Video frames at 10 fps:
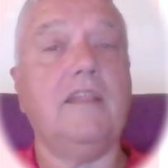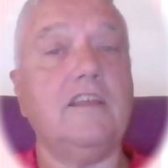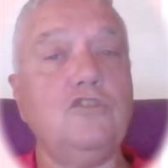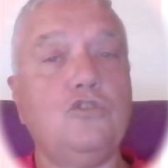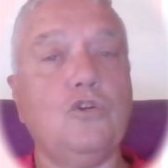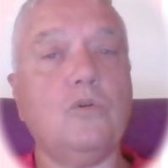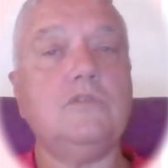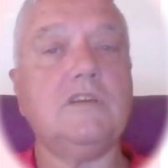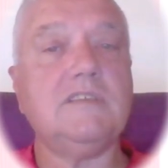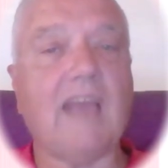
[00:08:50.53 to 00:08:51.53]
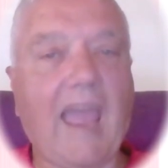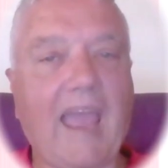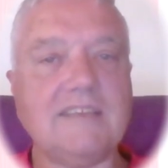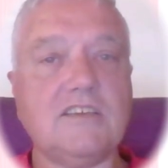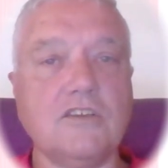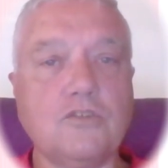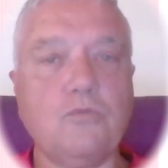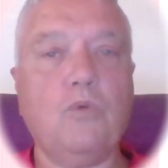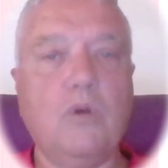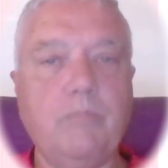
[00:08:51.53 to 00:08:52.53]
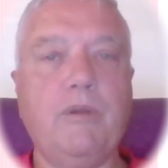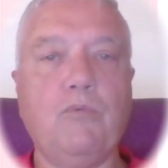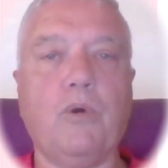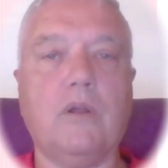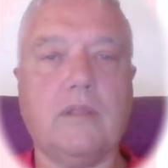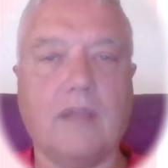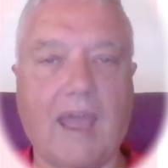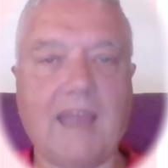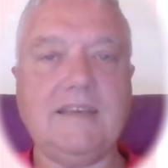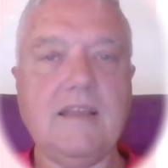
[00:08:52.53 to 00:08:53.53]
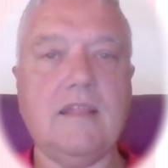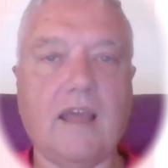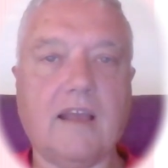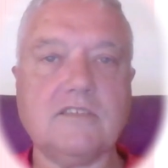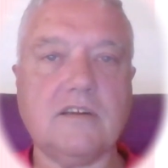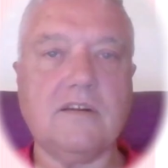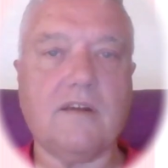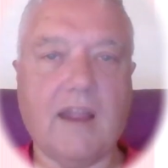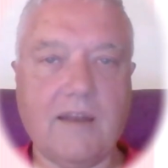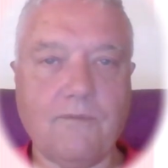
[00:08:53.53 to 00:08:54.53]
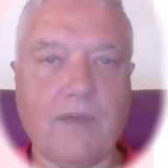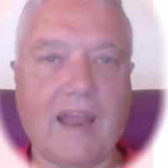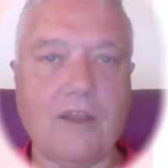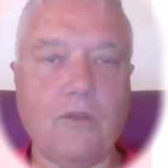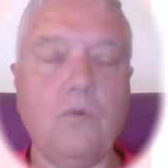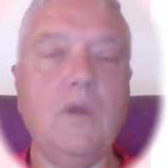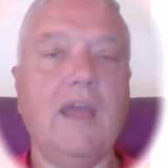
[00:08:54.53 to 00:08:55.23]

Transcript: then George's assets would be worth the 80,000 Rand value